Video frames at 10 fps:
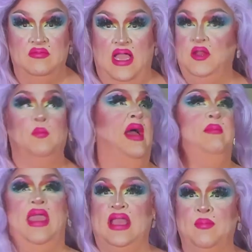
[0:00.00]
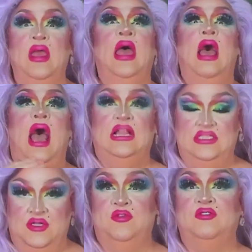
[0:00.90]
I don't buy makeup
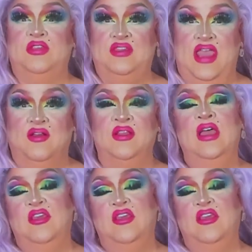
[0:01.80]
until there's a sale.